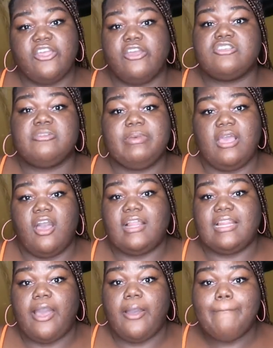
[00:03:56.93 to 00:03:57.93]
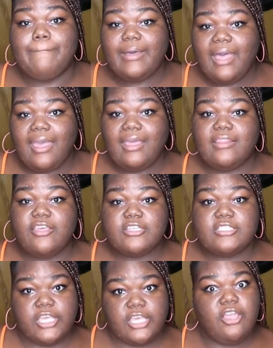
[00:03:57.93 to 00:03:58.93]
the girls would be all out. But
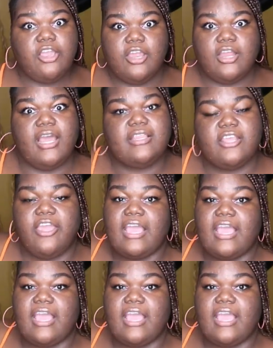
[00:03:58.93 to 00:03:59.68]
they're secured. Like they're